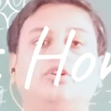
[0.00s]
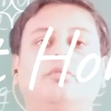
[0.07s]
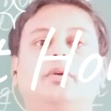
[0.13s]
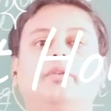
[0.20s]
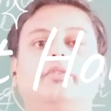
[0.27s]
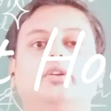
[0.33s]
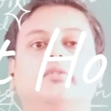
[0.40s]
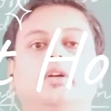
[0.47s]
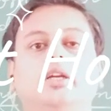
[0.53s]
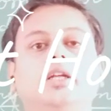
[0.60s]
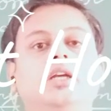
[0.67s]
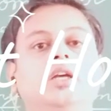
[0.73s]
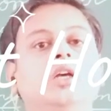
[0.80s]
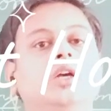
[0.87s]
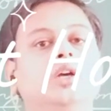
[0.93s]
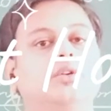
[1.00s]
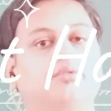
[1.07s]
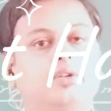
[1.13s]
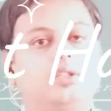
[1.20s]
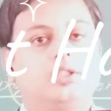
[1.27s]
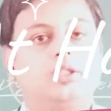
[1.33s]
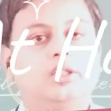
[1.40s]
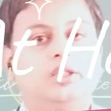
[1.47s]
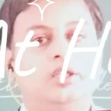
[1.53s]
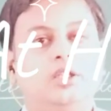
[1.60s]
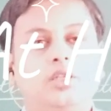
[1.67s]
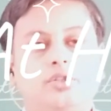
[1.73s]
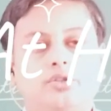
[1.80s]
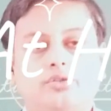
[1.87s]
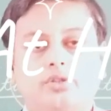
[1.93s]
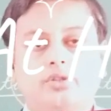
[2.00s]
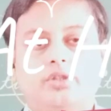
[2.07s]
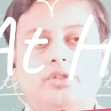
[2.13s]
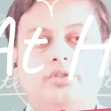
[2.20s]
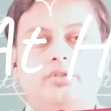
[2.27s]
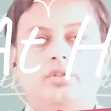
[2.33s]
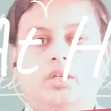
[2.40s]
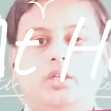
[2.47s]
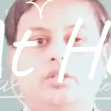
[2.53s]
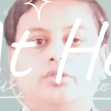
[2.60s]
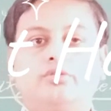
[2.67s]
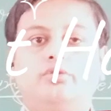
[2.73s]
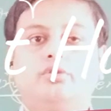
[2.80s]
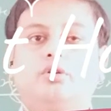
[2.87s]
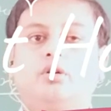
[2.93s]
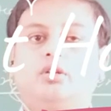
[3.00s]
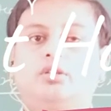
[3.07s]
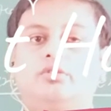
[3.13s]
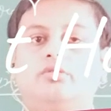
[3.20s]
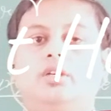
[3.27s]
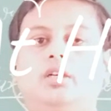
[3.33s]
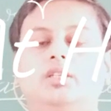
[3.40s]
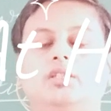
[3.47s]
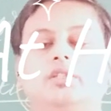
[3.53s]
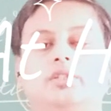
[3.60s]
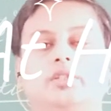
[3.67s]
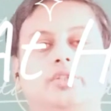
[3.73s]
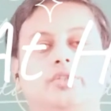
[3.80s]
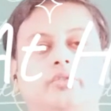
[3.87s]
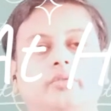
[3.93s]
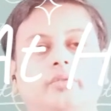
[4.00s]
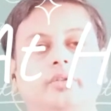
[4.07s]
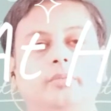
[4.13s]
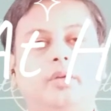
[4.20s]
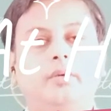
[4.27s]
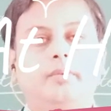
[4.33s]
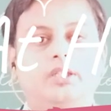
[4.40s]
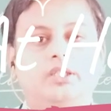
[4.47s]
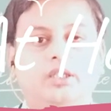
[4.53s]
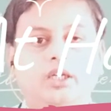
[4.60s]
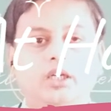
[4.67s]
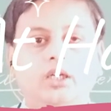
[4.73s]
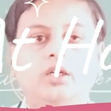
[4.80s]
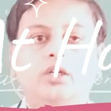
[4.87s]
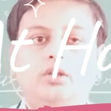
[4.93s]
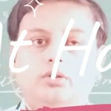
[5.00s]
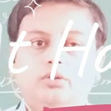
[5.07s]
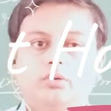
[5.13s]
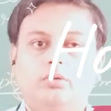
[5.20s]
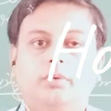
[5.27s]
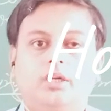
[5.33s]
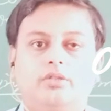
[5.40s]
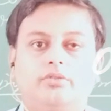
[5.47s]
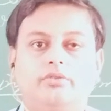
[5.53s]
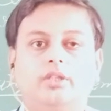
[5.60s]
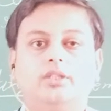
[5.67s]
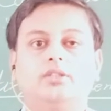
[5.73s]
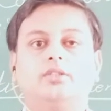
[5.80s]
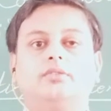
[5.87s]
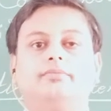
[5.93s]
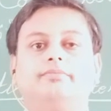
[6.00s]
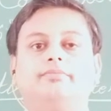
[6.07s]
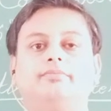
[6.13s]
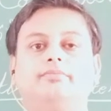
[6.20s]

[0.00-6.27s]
of my video very firstly. So all the students, stay tuned with me on my channel. Goodbye, students.